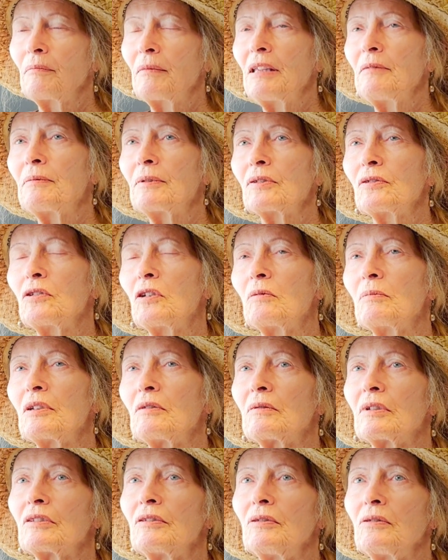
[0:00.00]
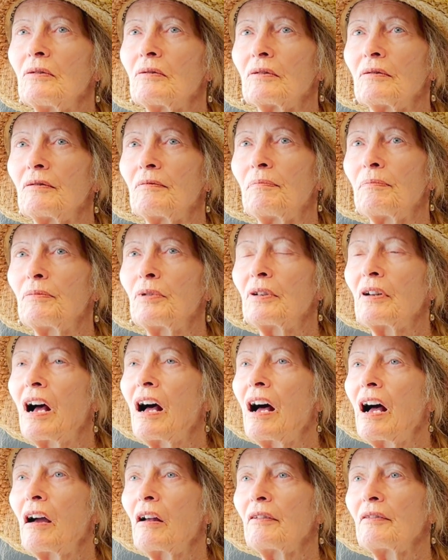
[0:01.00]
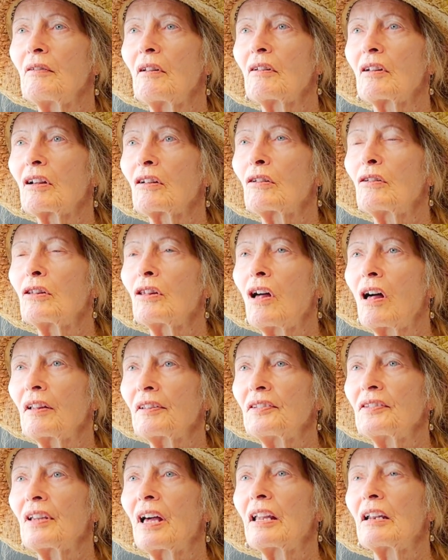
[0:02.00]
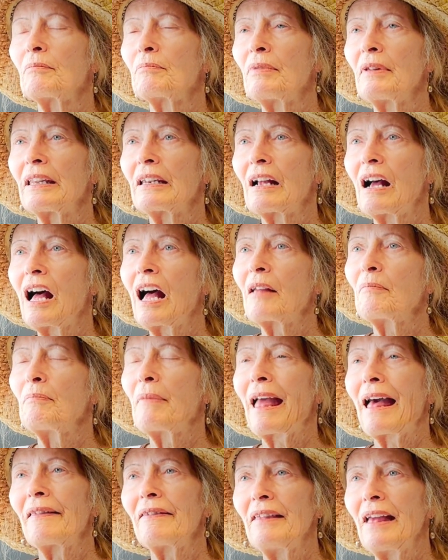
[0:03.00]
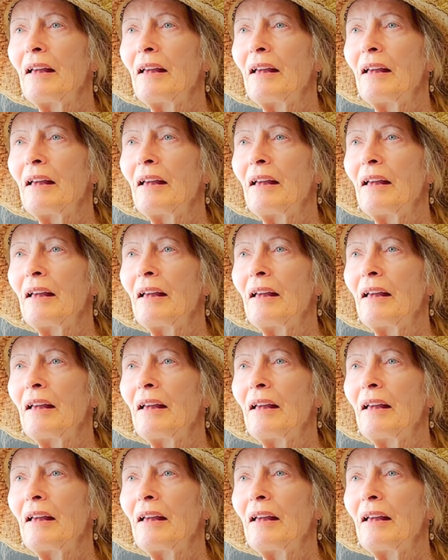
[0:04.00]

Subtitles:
People told me, well, put hot cloths on it in a hot bath.